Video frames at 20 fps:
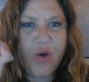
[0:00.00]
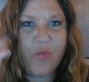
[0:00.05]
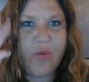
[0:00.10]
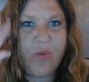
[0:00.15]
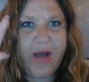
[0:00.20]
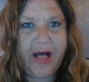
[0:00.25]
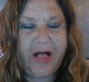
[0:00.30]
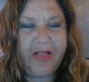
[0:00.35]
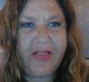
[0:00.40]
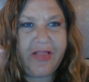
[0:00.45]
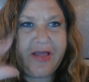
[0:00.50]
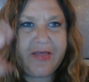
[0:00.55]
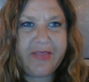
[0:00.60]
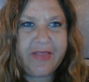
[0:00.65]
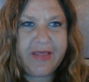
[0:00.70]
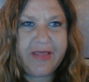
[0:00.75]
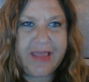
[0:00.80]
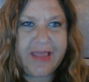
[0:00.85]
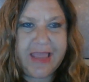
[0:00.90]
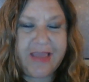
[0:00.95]
Well,
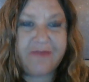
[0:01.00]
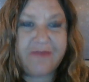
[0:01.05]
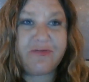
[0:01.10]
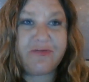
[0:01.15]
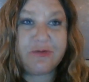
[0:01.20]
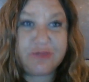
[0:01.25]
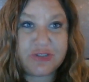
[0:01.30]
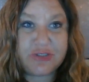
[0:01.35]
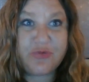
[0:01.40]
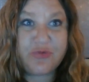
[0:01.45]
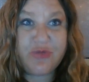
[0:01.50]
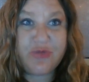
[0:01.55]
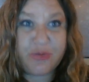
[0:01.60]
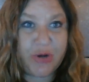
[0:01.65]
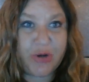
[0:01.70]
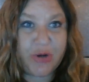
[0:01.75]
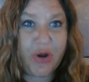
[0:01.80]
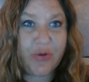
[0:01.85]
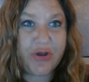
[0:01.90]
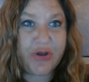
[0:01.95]
if you do the
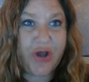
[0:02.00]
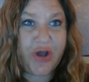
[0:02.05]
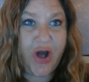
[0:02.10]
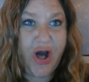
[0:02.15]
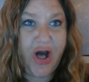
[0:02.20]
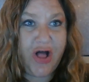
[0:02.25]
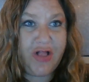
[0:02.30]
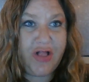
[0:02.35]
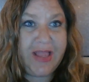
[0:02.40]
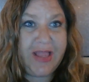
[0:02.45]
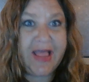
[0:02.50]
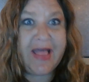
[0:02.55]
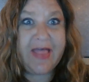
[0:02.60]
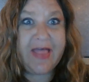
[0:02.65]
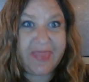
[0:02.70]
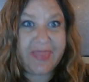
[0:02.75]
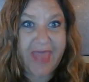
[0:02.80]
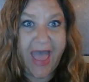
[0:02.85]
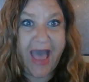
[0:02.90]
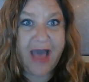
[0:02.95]
protocol,
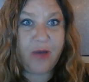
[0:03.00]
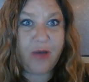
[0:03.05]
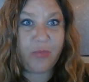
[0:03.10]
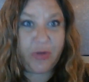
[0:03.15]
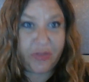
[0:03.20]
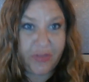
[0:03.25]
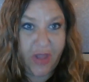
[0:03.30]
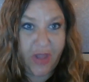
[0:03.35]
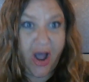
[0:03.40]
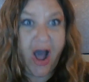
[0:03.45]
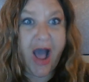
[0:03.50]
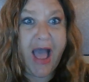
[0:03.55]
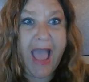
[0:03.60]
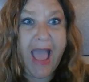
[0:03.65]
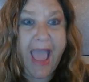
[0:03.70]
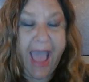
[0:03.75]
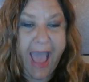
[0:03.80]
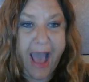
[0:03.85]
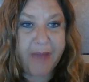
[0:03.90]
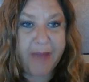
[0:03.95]
that will not
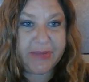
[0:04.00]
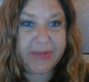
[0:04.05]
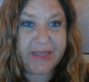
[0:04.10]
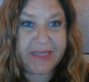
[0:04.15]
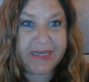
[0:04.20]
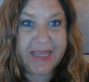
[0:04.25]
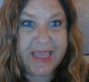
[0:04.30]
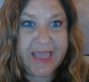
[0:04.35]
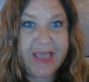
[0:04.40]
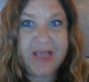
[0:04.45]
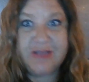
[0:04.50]
happen.